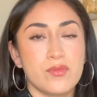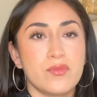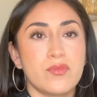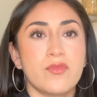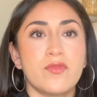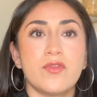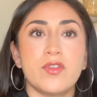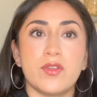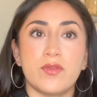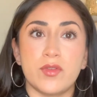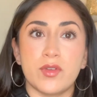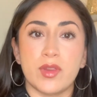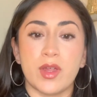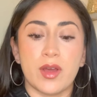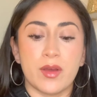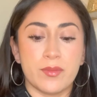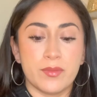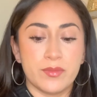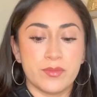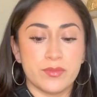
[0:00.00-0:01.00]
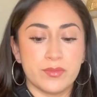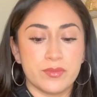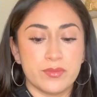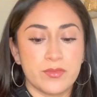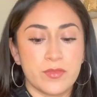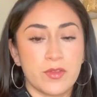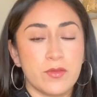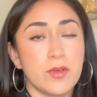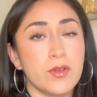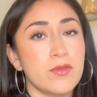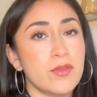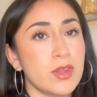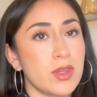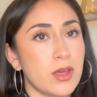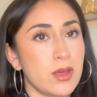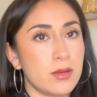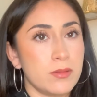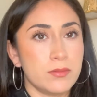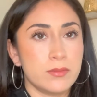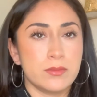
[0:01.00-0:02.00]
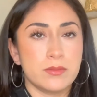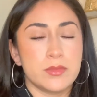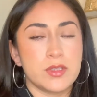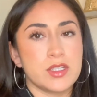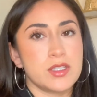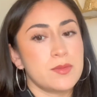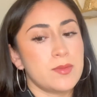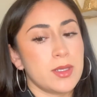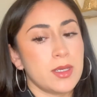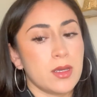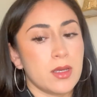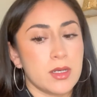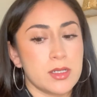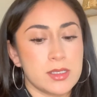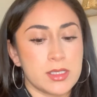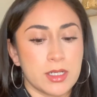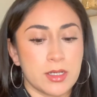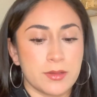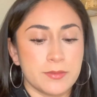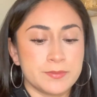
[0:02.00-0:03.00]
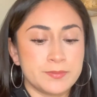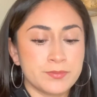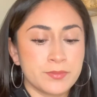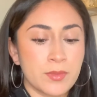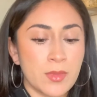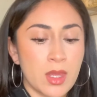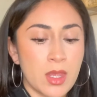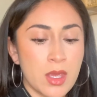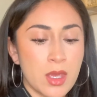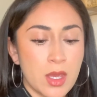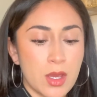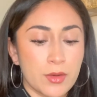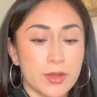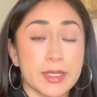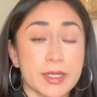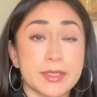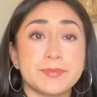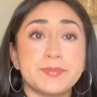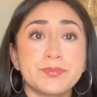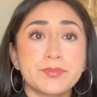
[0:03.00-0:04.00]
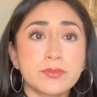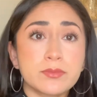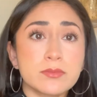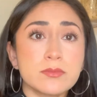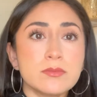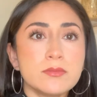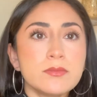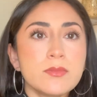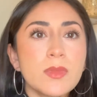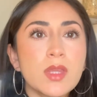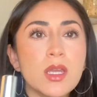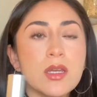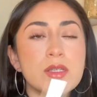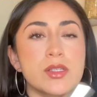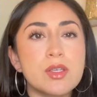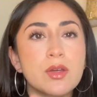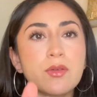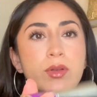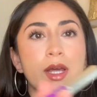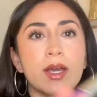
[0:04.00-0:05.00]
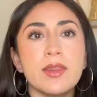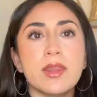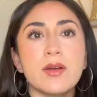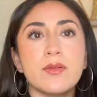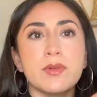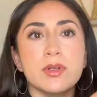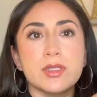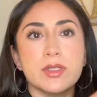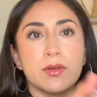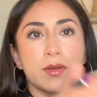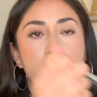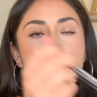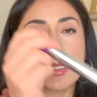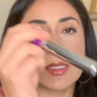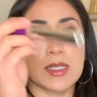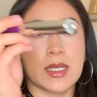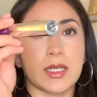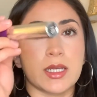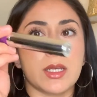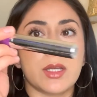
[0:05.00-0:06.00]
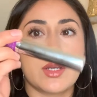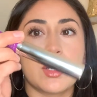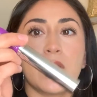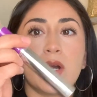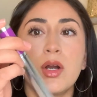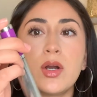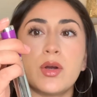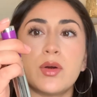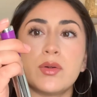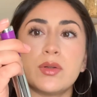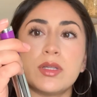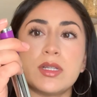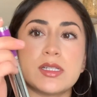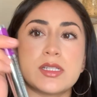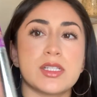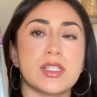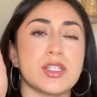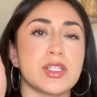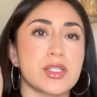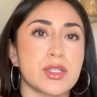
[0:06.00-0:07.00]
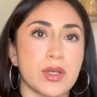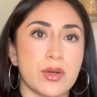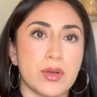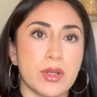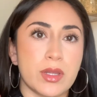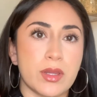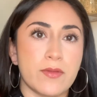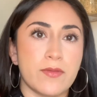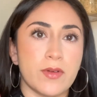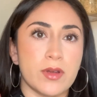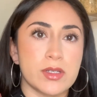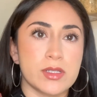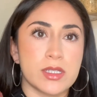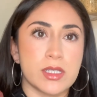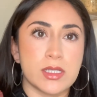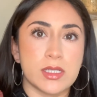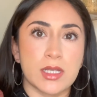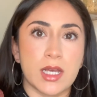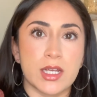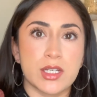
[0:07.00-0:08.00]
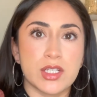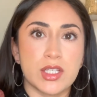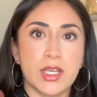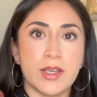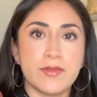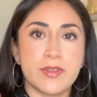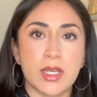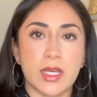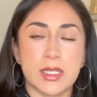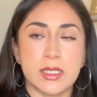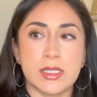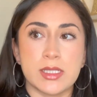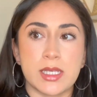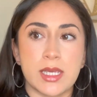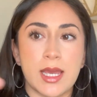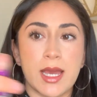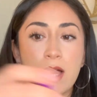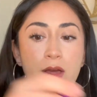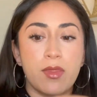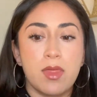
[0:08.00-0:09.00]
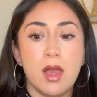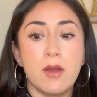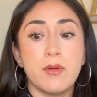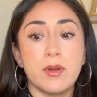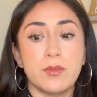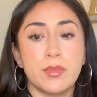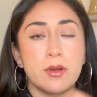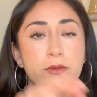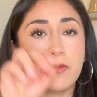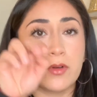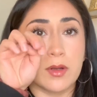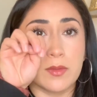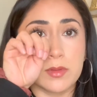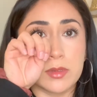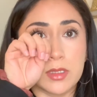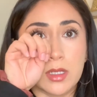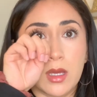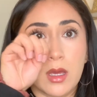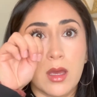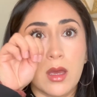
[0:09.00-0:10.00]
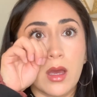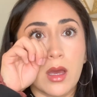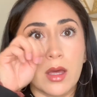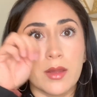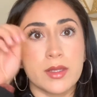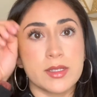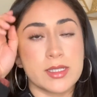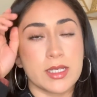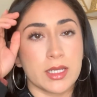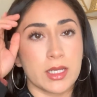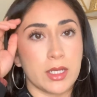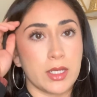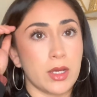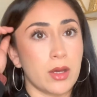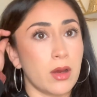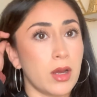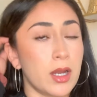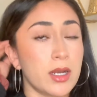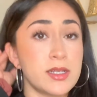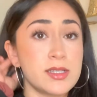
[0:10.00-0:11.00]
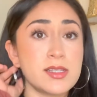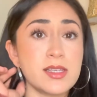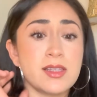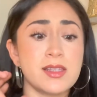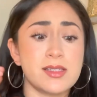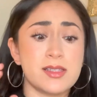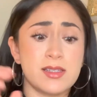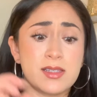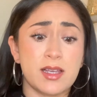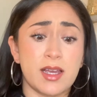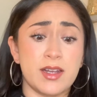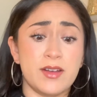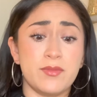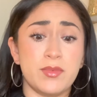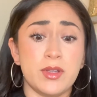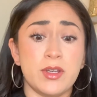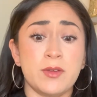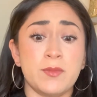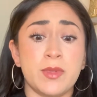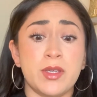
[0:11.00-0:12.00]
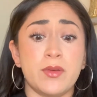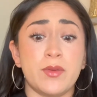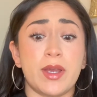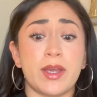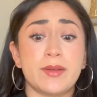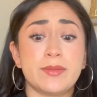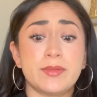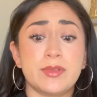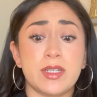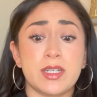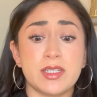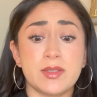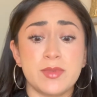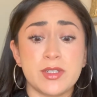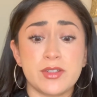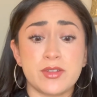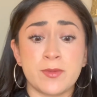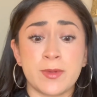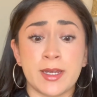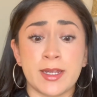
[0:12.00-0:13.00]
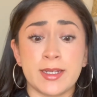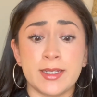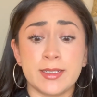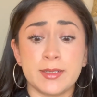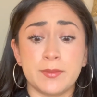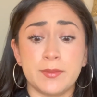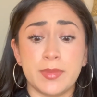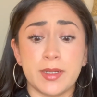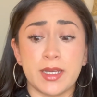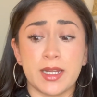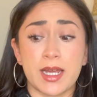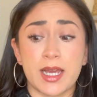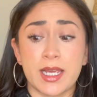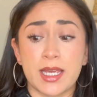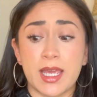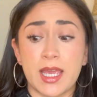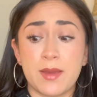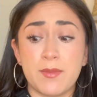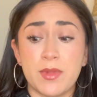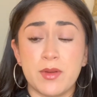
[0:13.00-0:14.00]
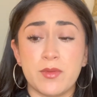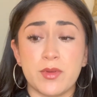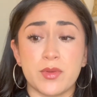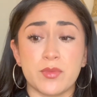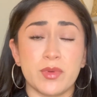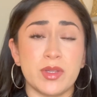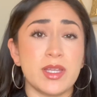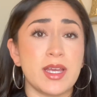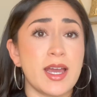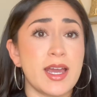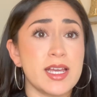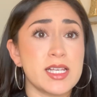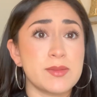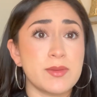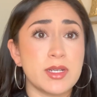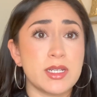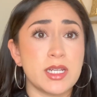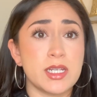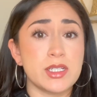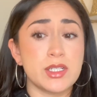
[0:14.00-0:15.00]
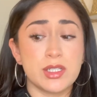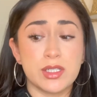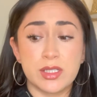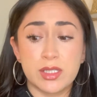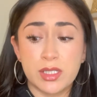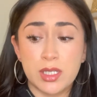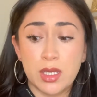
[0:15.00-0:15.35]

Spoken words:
food for that. Just being honest here. Okay. So now that we're doing the second coat, let's just go to the Falsies Lash Lift and see how that one performs on the second coat. Honestly, this is kind of blowing me away. Not to be dramatic, but I came in with really high expectations